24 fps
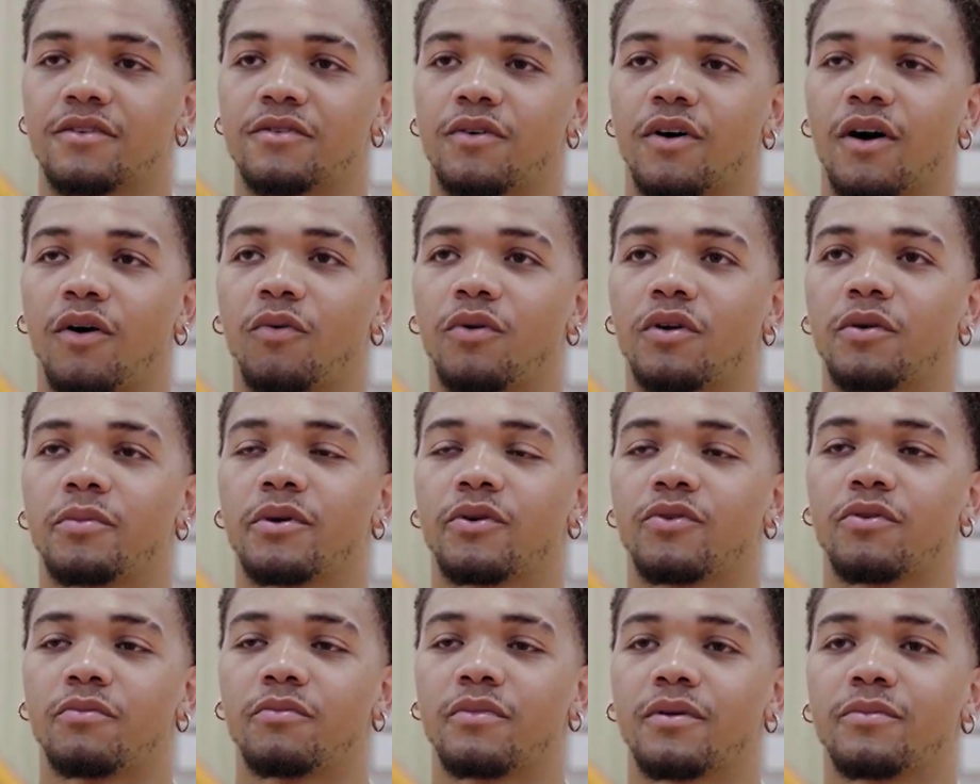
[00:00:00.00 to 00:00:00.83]
I want to be
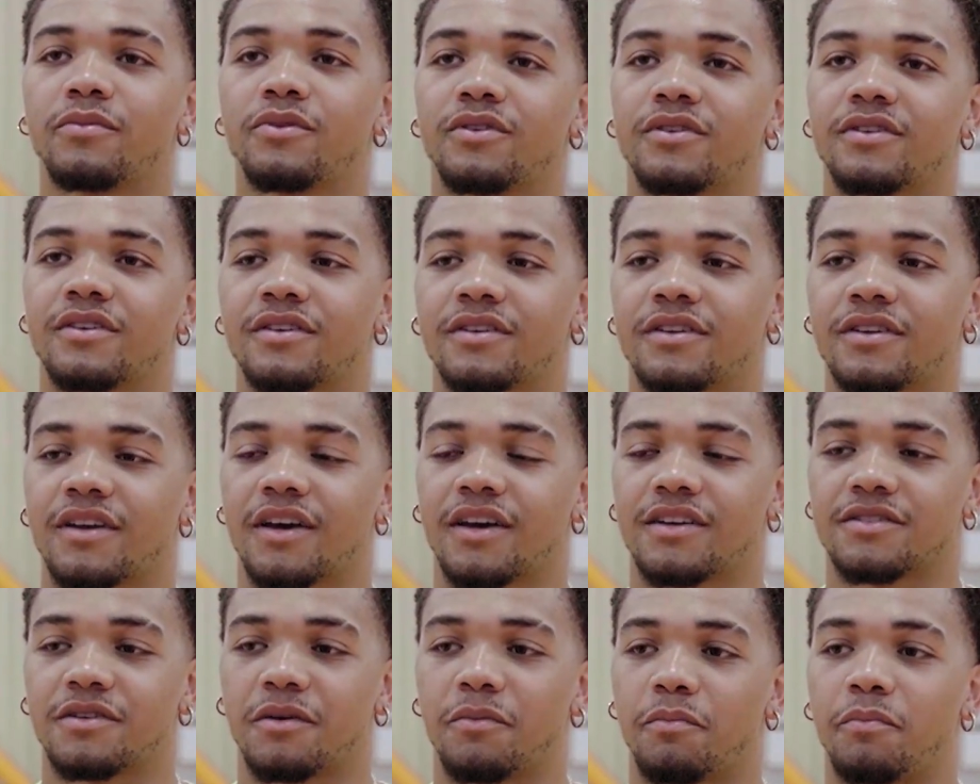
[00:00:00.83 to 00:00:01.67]
remembered
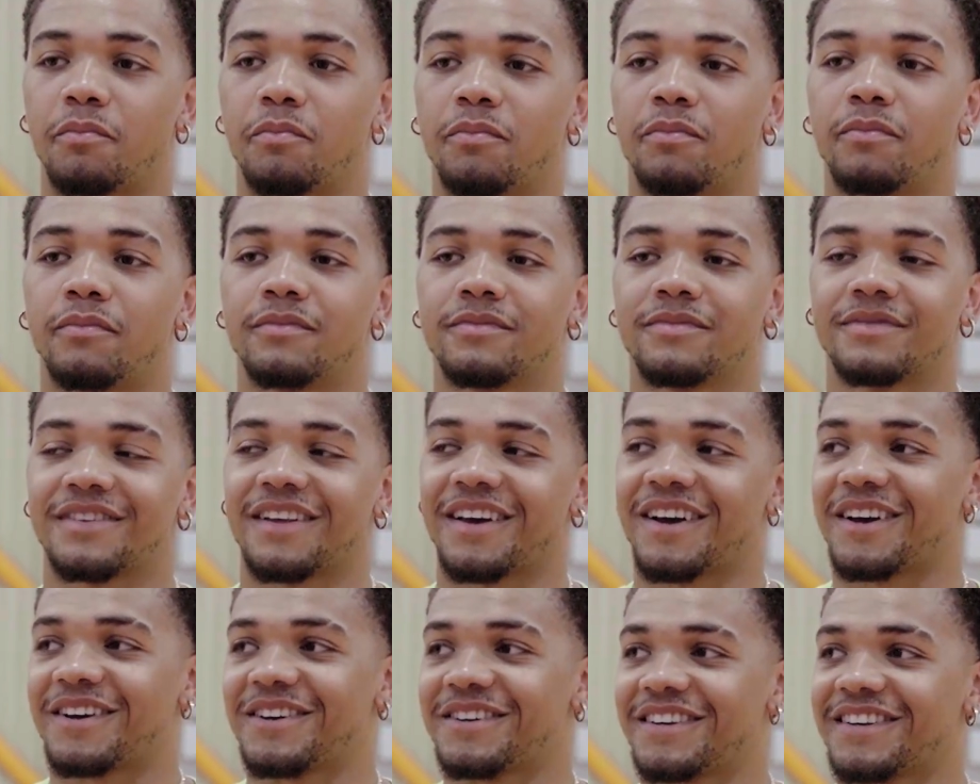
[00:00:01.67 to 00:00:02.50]
as
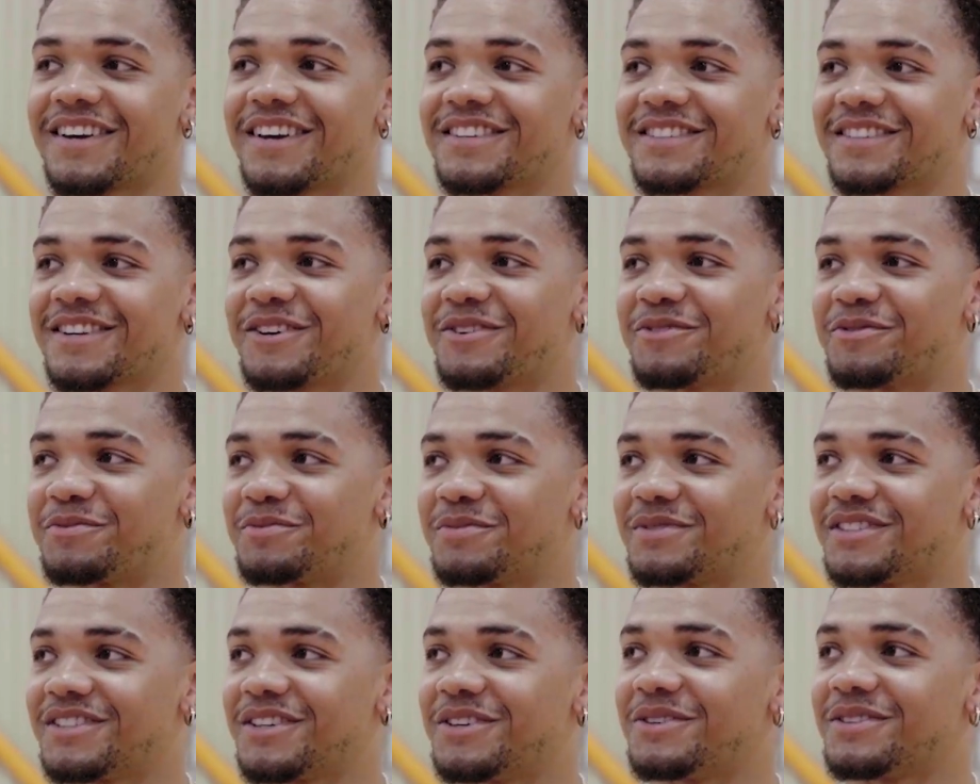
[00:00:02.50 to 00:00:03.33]
I guess, I
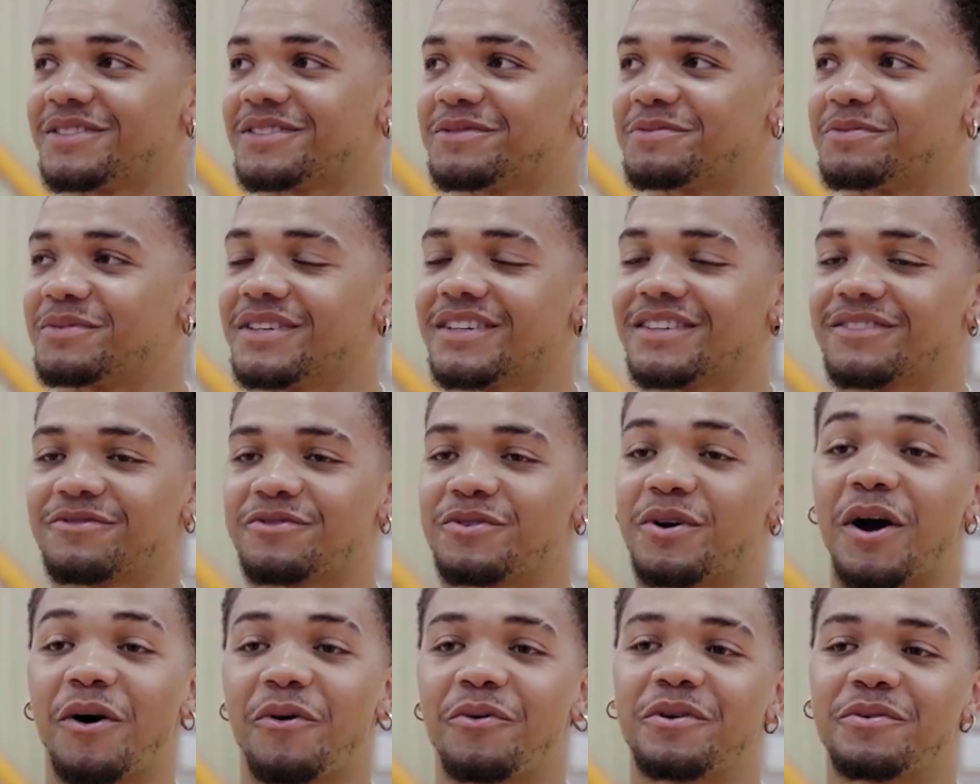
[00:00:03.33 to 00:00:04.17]
don't joke, but
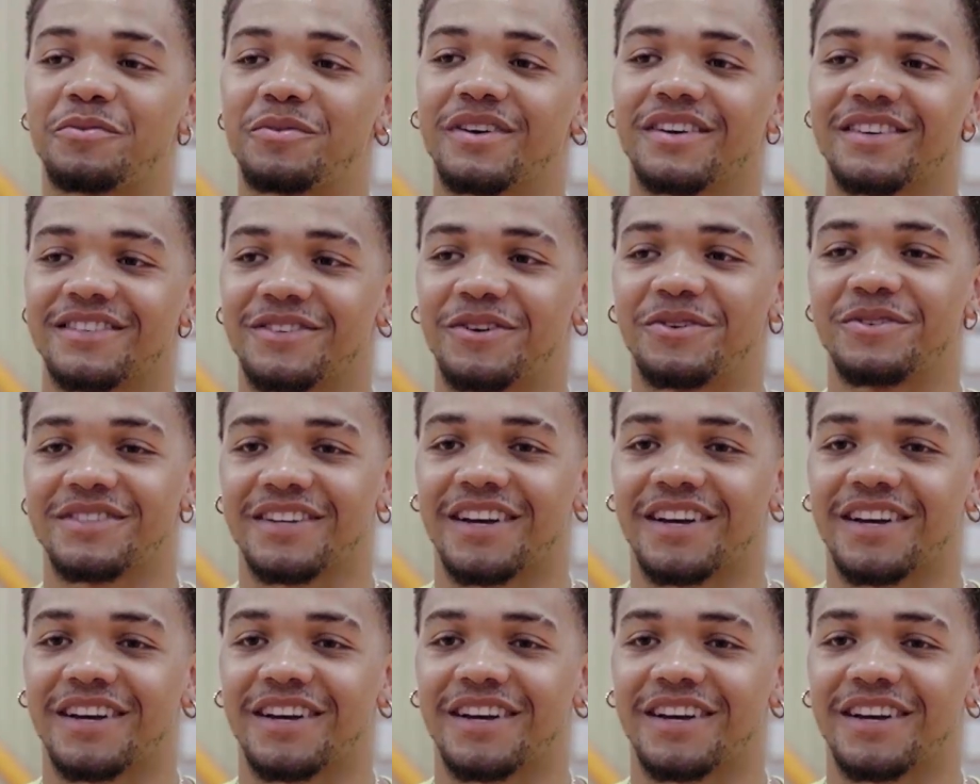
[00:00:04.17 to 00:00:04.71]
I want to be known